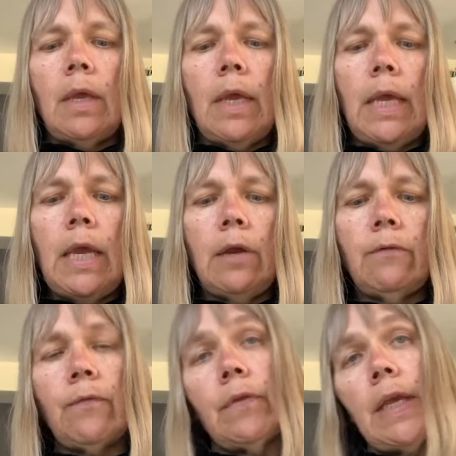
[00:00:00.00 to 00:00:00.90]
and
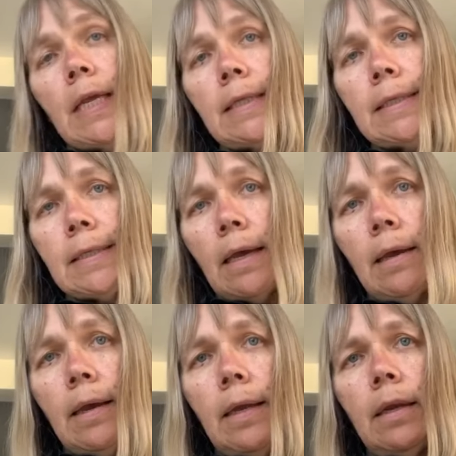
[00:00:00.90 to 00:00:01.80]
for the
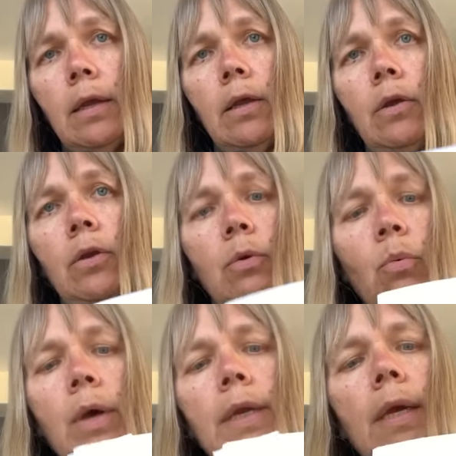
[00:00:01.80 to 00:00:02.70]
inside, you
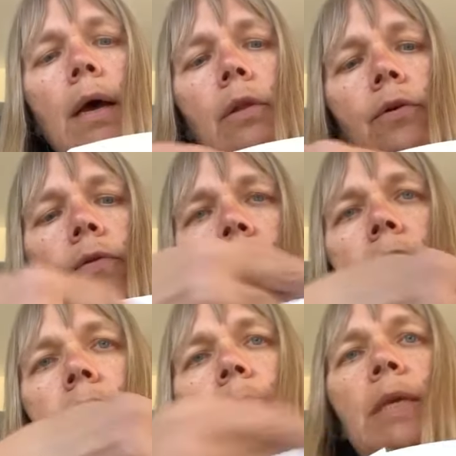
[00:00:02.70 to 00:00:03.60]
want to color
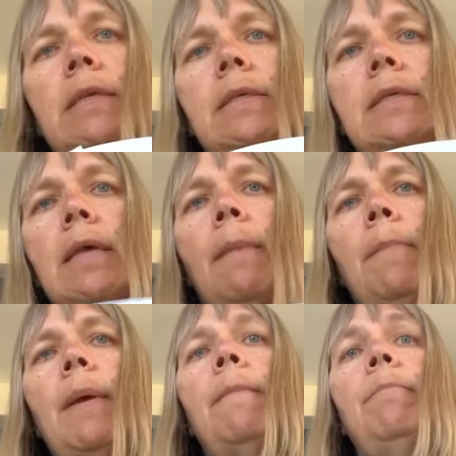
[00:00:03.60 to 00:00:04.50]
these pieces
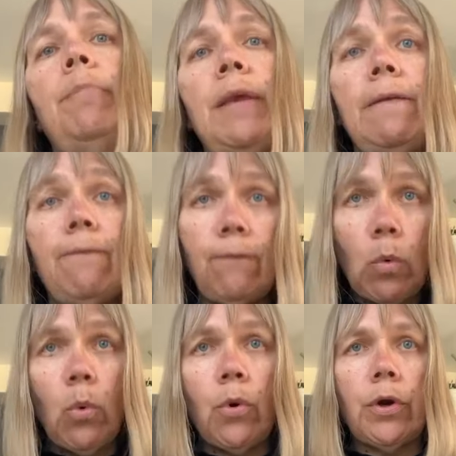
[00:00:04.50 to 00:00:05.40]
up
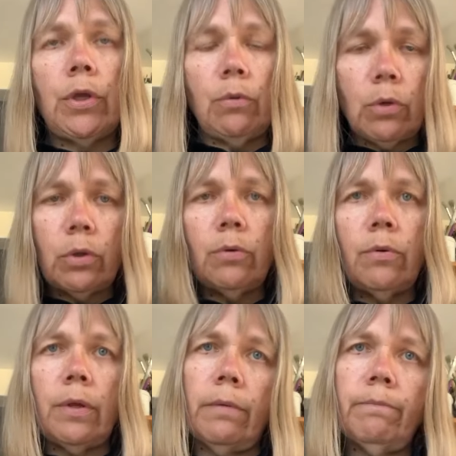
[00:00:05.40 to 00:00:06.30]
before you
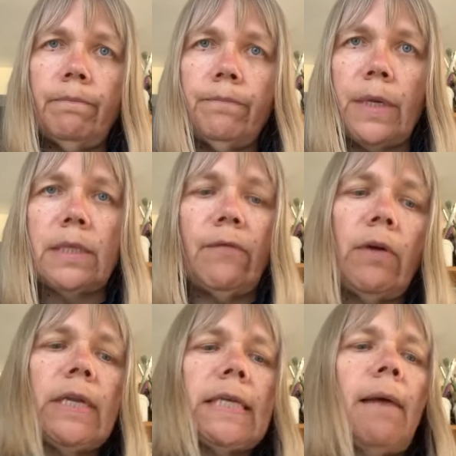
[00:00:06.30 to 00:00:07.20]
glue them. It's
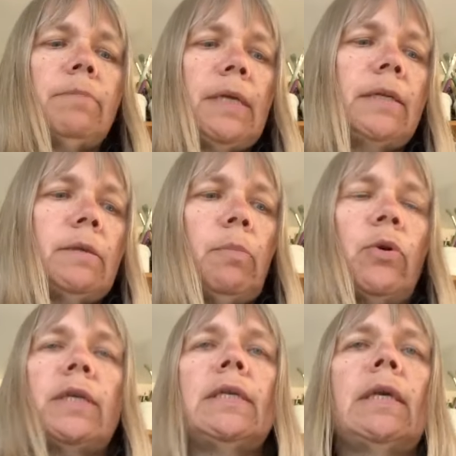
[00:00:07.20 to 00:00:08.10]
very tempting to
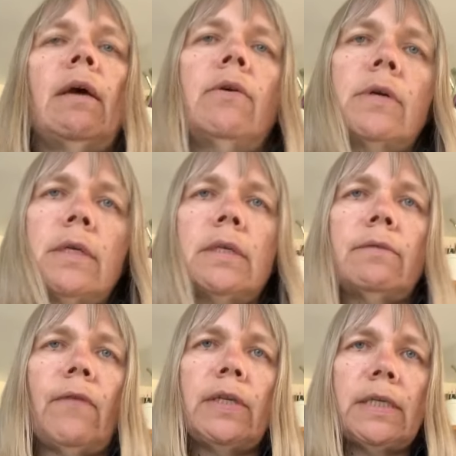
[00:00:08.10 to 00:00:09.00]
put it together because it's
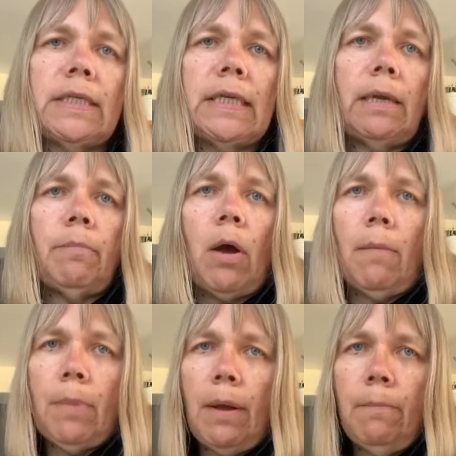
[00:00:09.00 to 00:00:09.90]
fun to see it
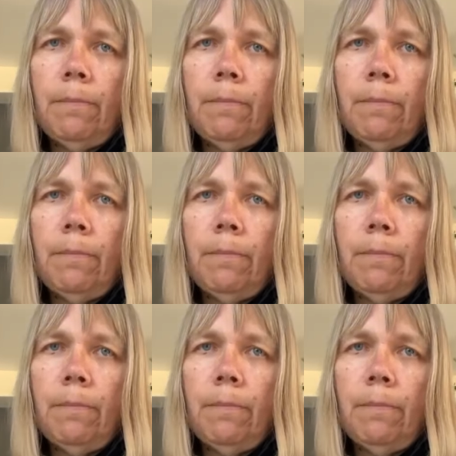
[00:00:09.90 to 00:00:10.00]
pop up.